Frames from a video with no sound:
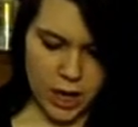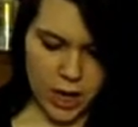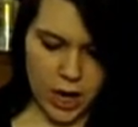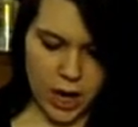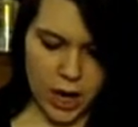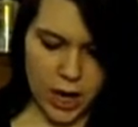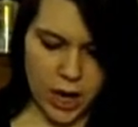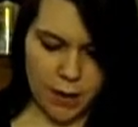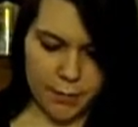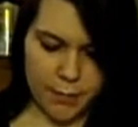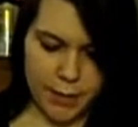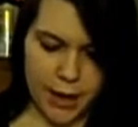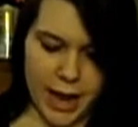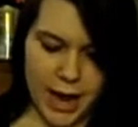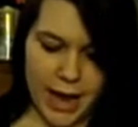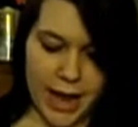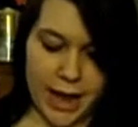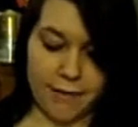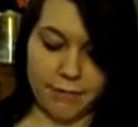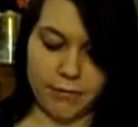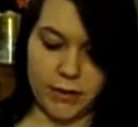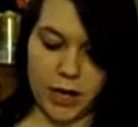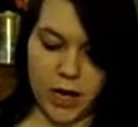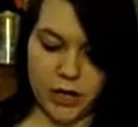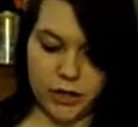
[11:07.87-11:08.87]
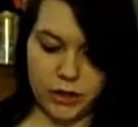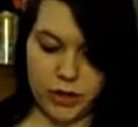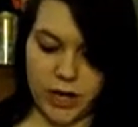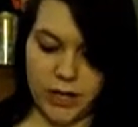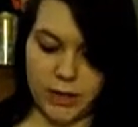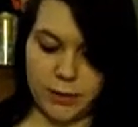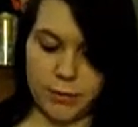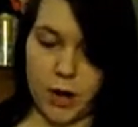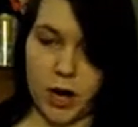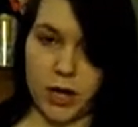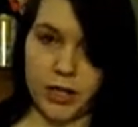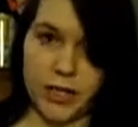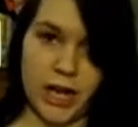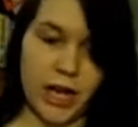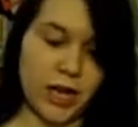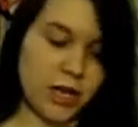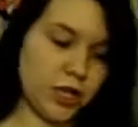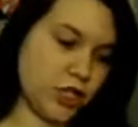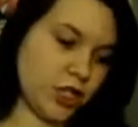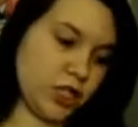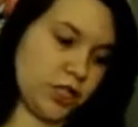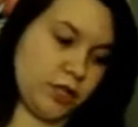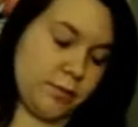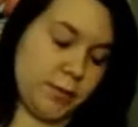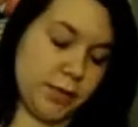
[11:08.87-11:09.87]
Um, I have not tried them on
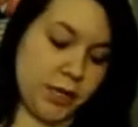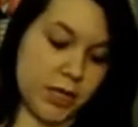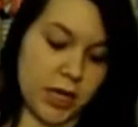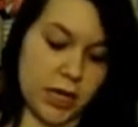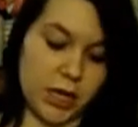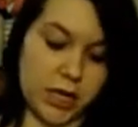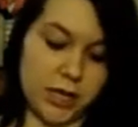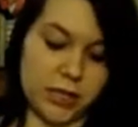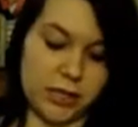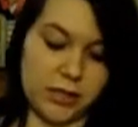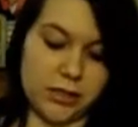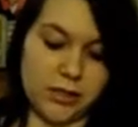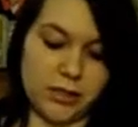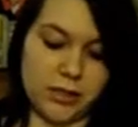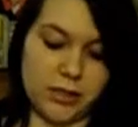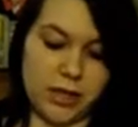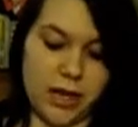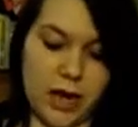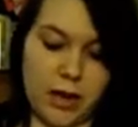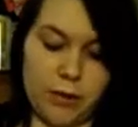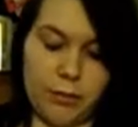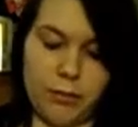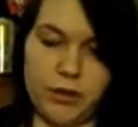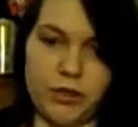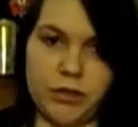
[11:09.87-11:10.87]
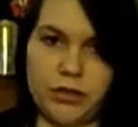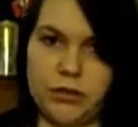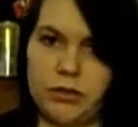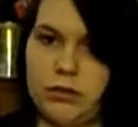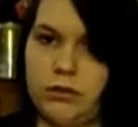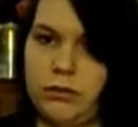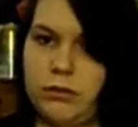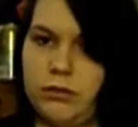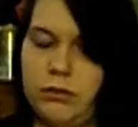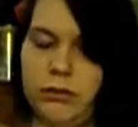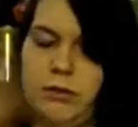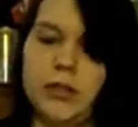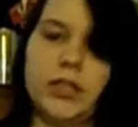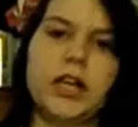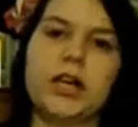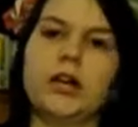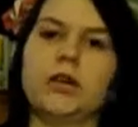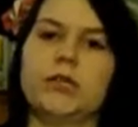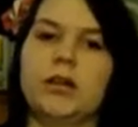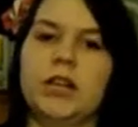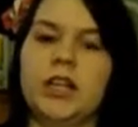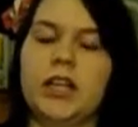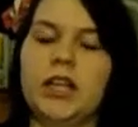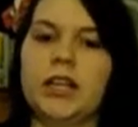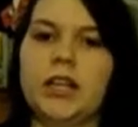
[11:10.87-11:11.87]
yet just because I was, you know,
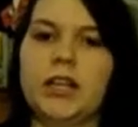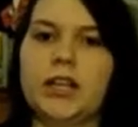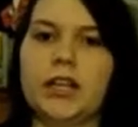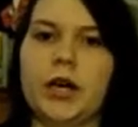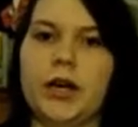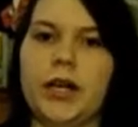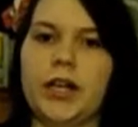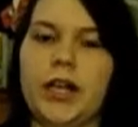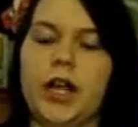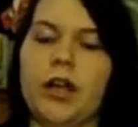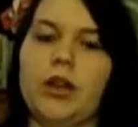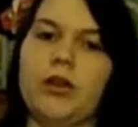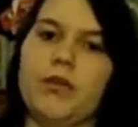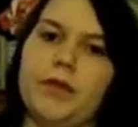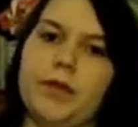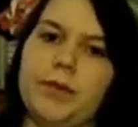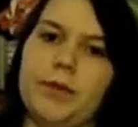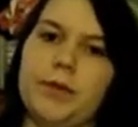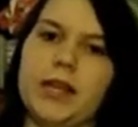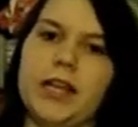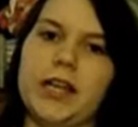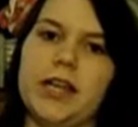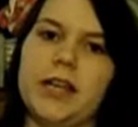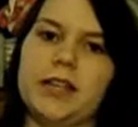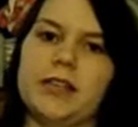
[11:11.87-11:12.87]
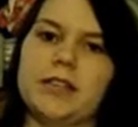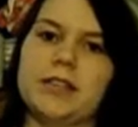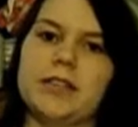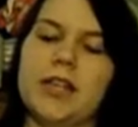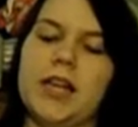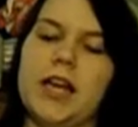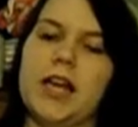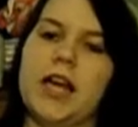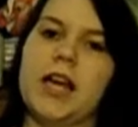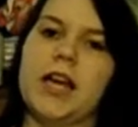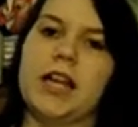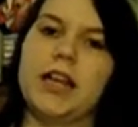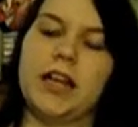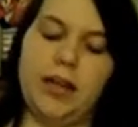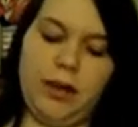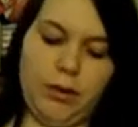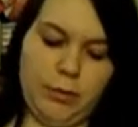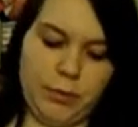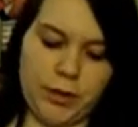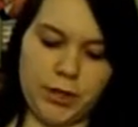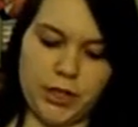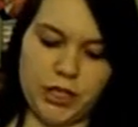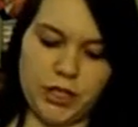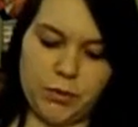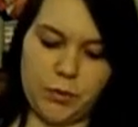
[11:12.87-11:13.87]
going all over the place and
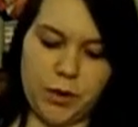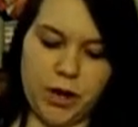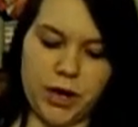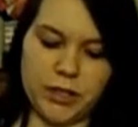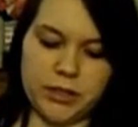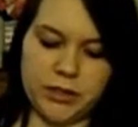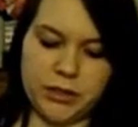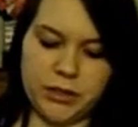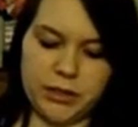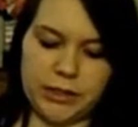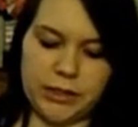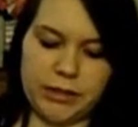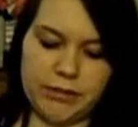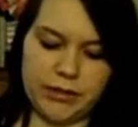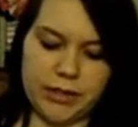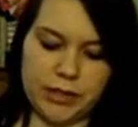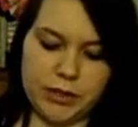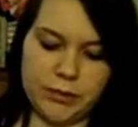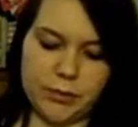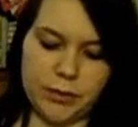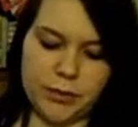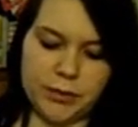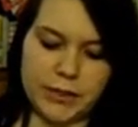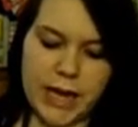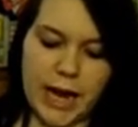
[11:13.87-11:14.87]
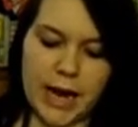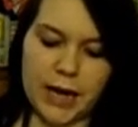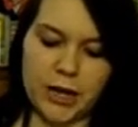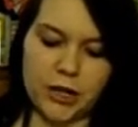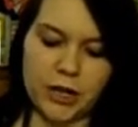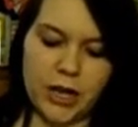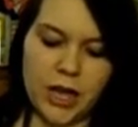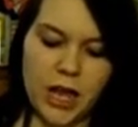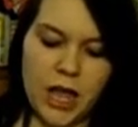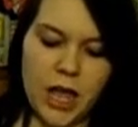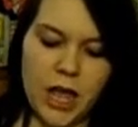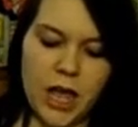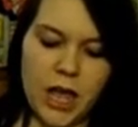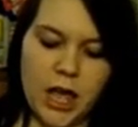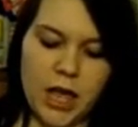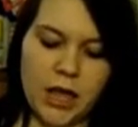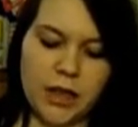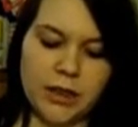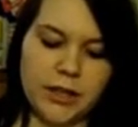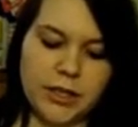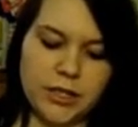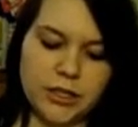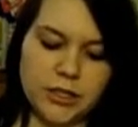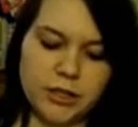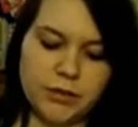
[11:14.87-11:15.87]
we just wanted to leave because we were tired.
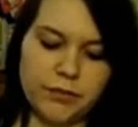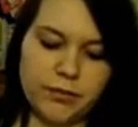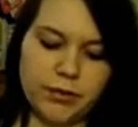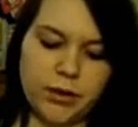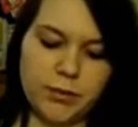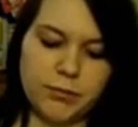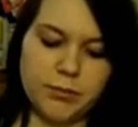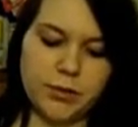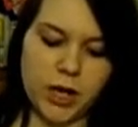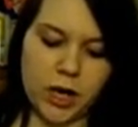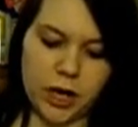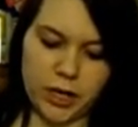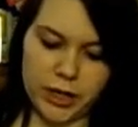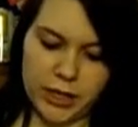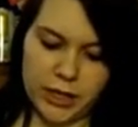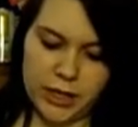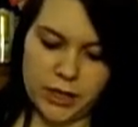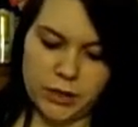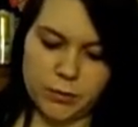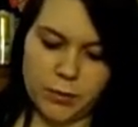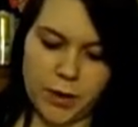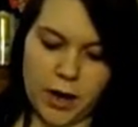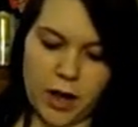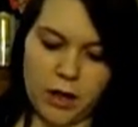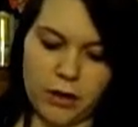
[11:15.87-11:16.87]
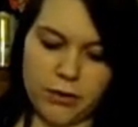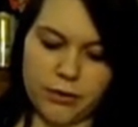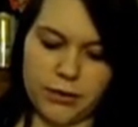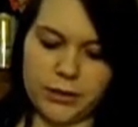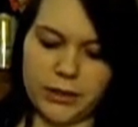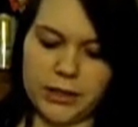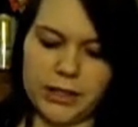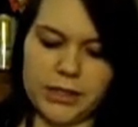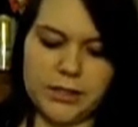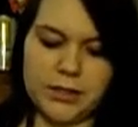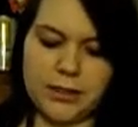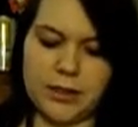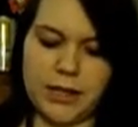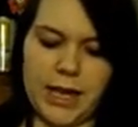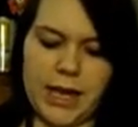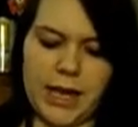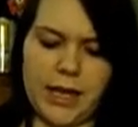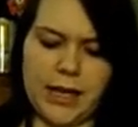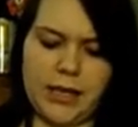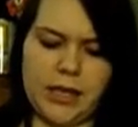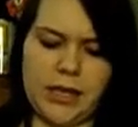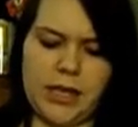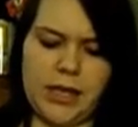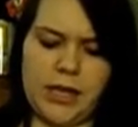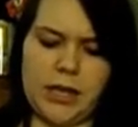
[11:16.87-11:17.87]
These are from Target as well, the Liz
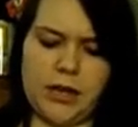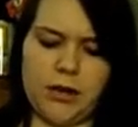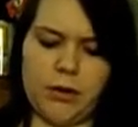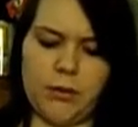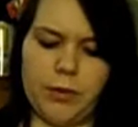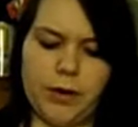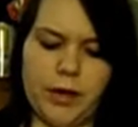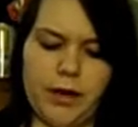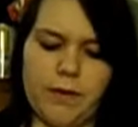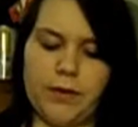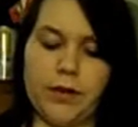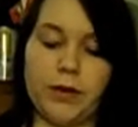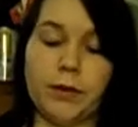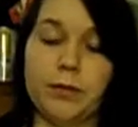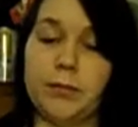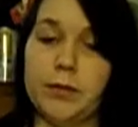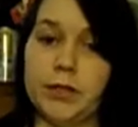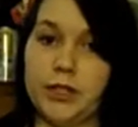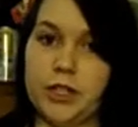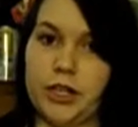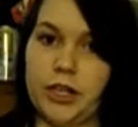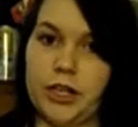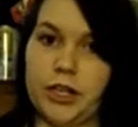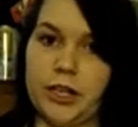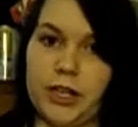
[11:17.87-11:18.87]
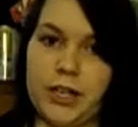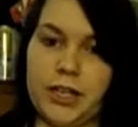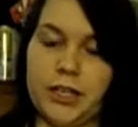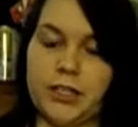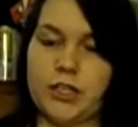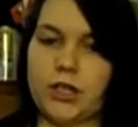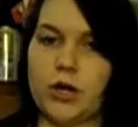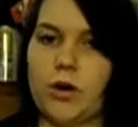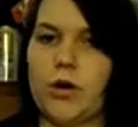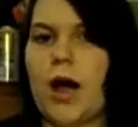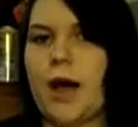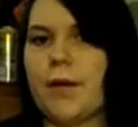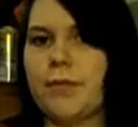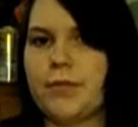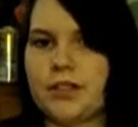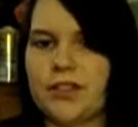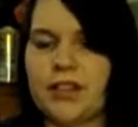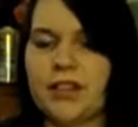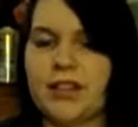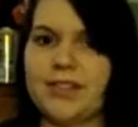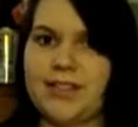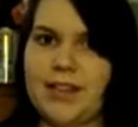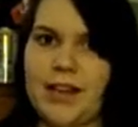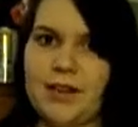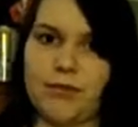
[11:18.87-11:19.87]
Lange or whatever, maternity, so I'm just
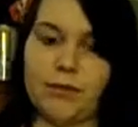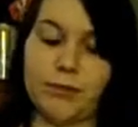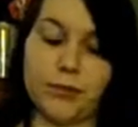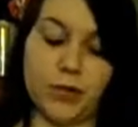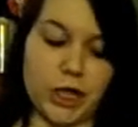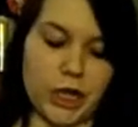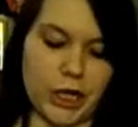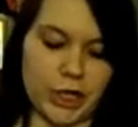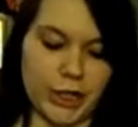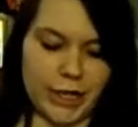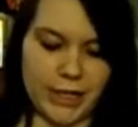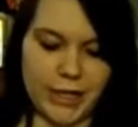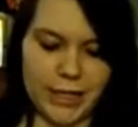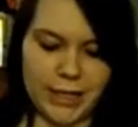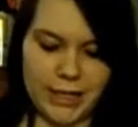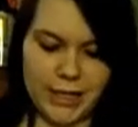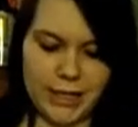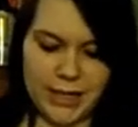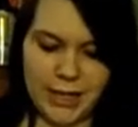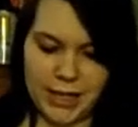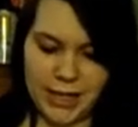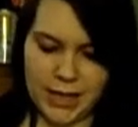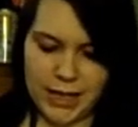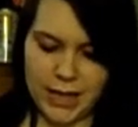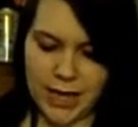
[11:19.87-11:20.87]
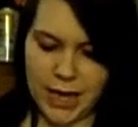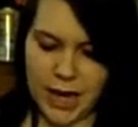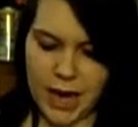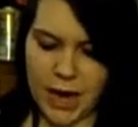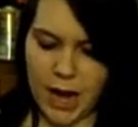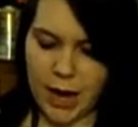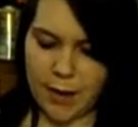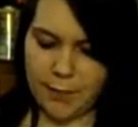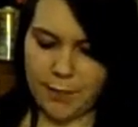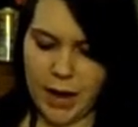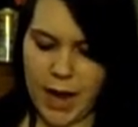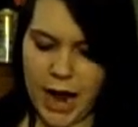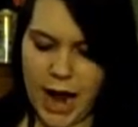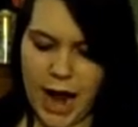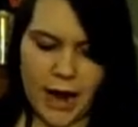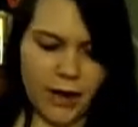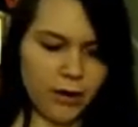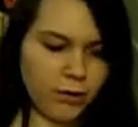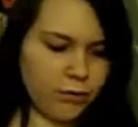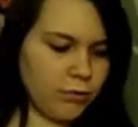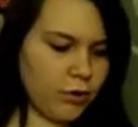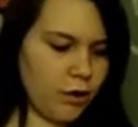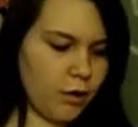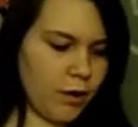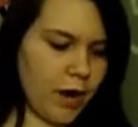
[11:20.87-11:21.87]
going to say from Target. Um, I
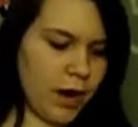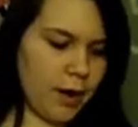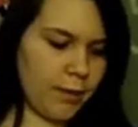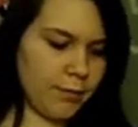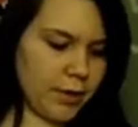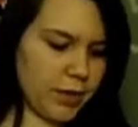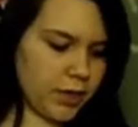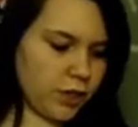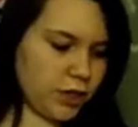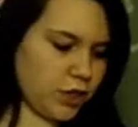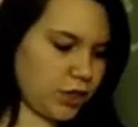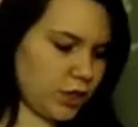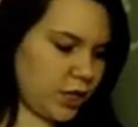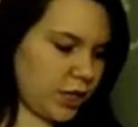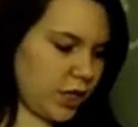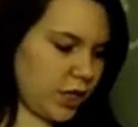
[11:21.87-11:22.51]
don't know how much